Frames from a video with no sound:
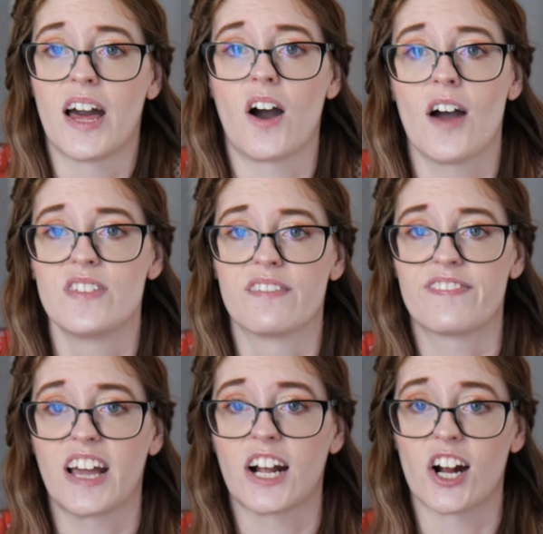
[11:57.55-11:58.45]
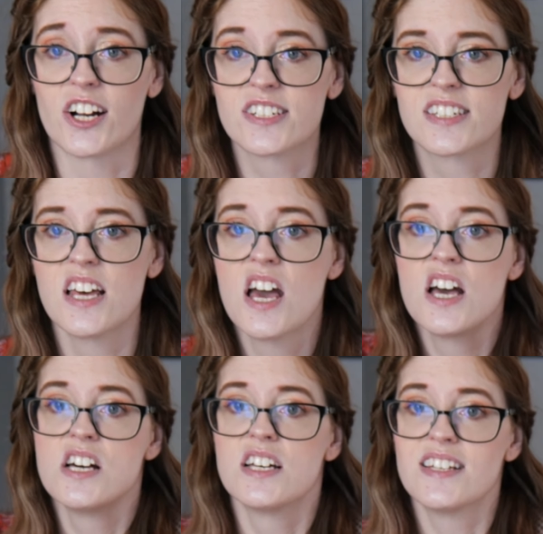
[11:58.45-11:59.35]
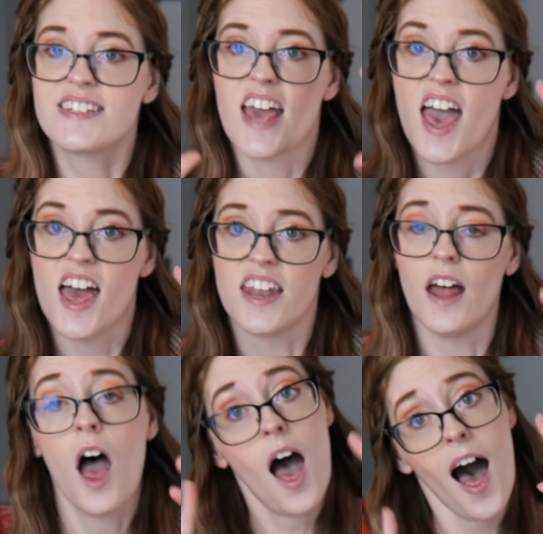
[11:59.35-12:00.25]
I don't have enough fingers. 10, 11.